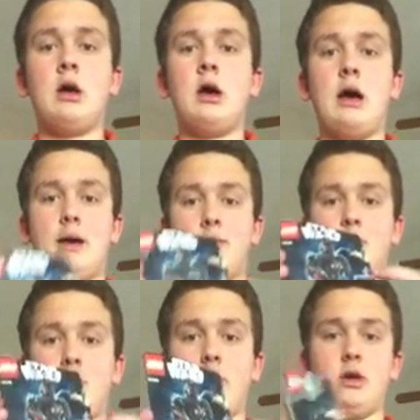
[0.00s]
I'm
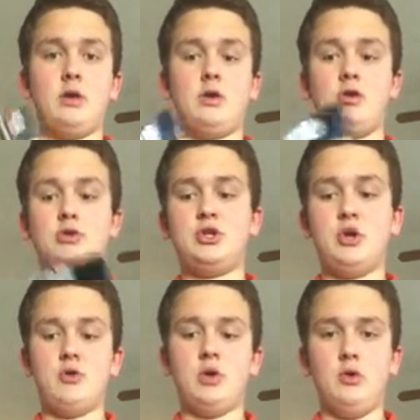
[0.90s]
going to show
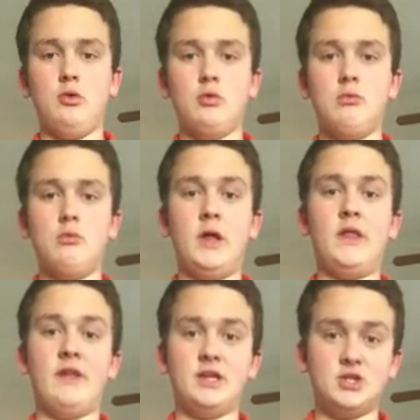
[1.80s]
you
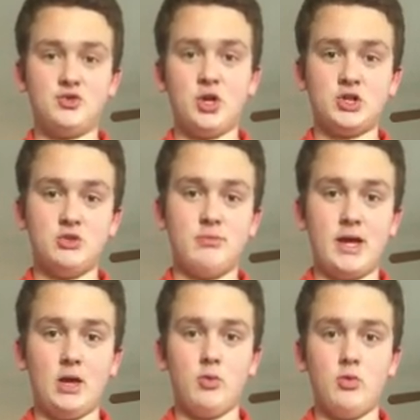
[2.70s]
the instruction
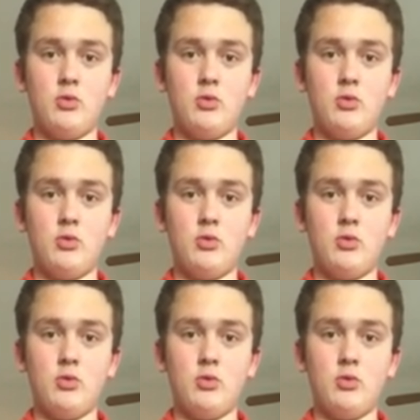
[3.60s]
manual.